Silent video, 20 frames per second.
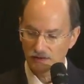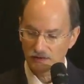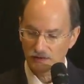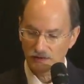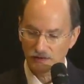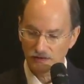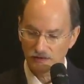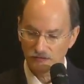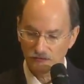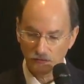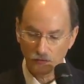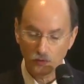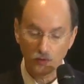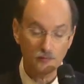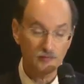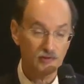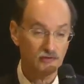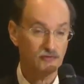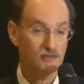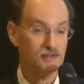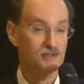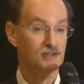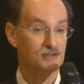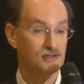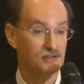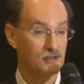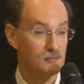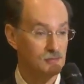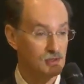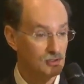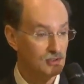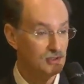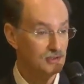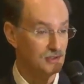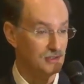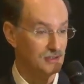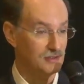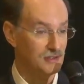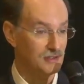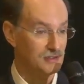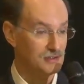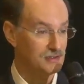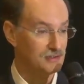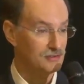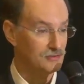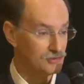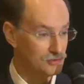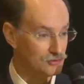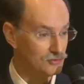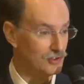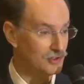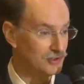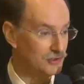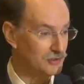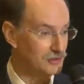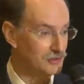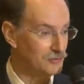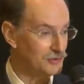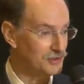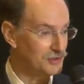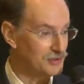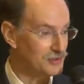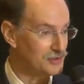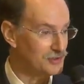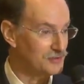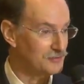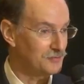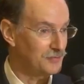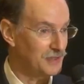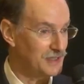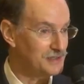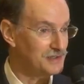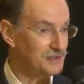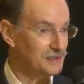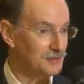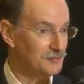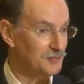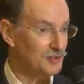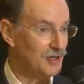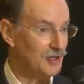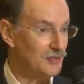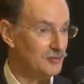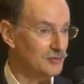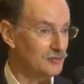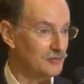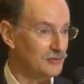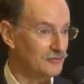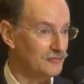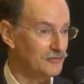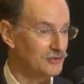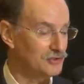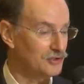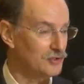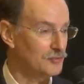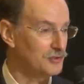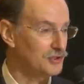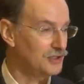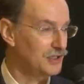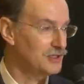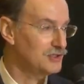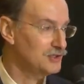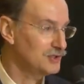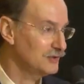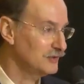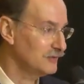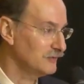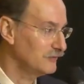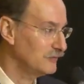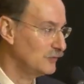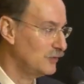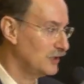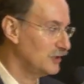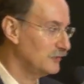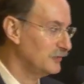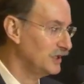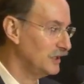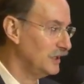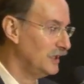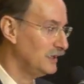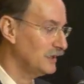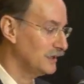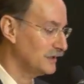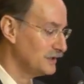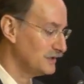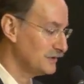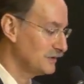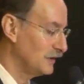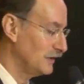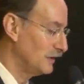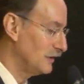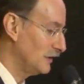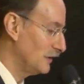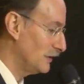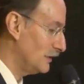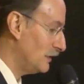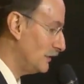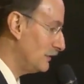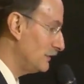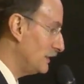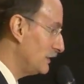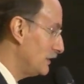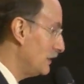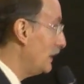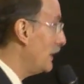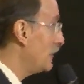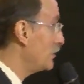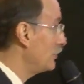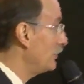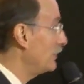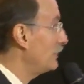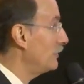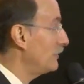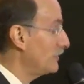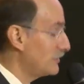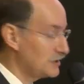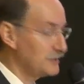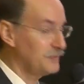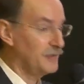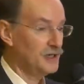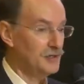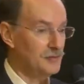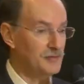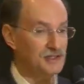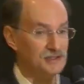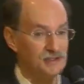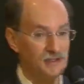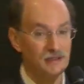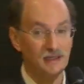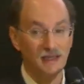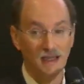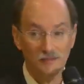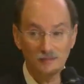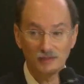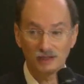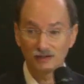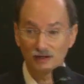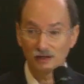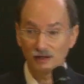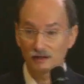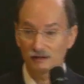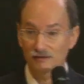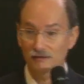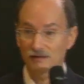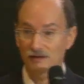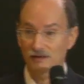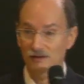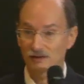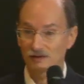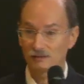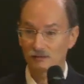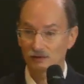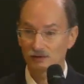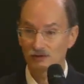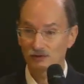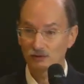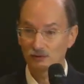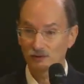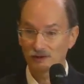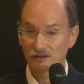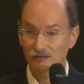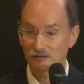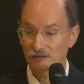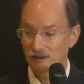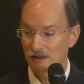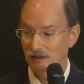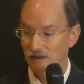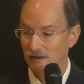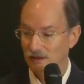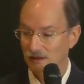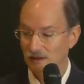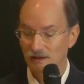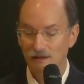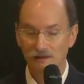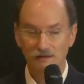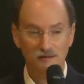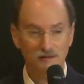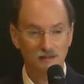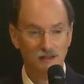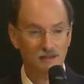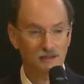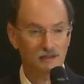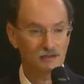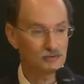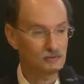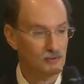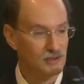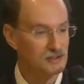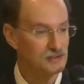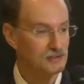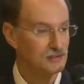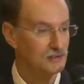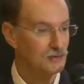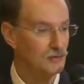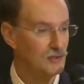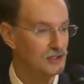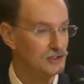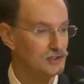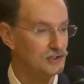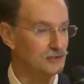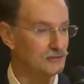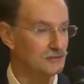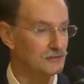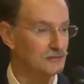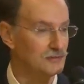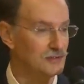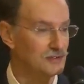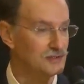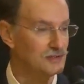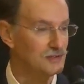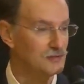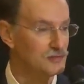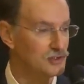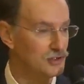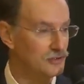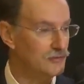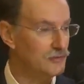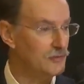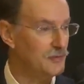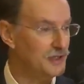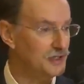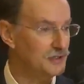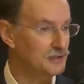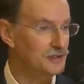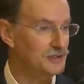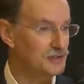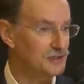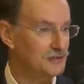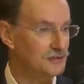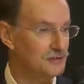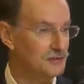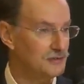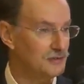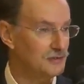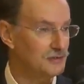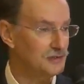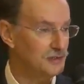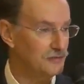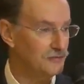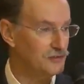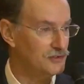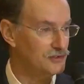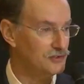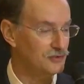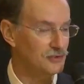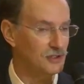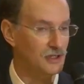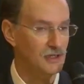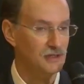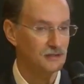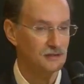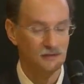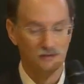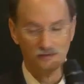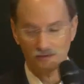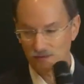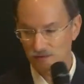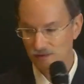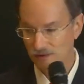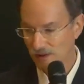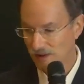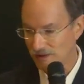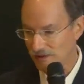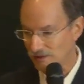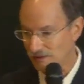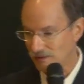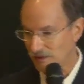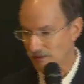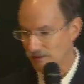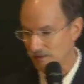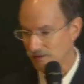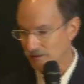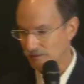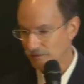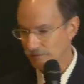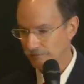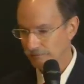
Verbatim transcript: uh, inform the physics community that is still struggling with this basic problem of interpretation of quantum mechanics uh, that actually there are experiments that can be done, and we're doing, uh, that address the question. Does the observer make a, a, difference or not? The answer is yes, it does.